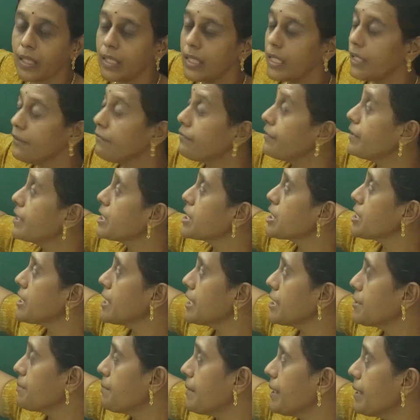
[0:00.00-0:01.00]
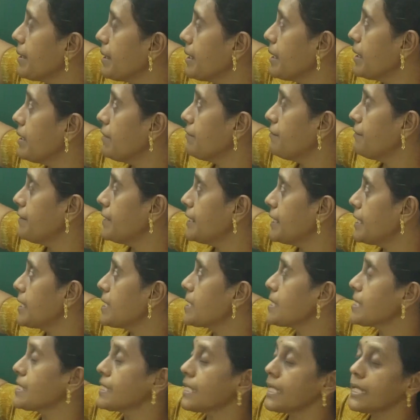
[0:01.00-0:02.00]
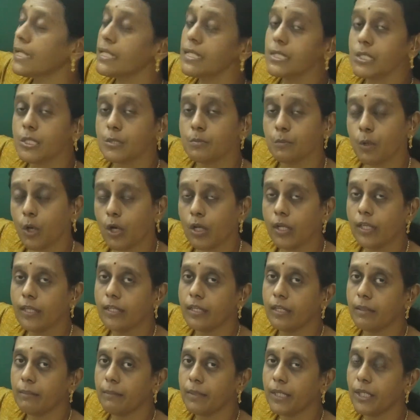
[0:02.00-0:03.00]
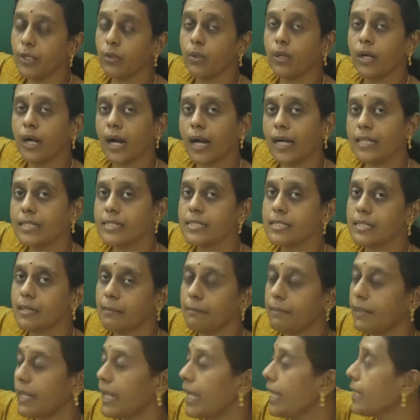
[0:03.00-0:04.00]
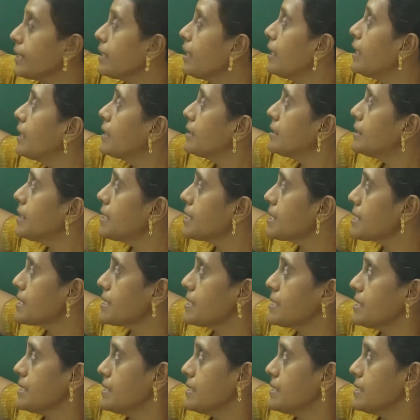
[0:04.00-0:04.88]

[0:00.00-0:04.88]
If it is a smaller number, you can't subtract this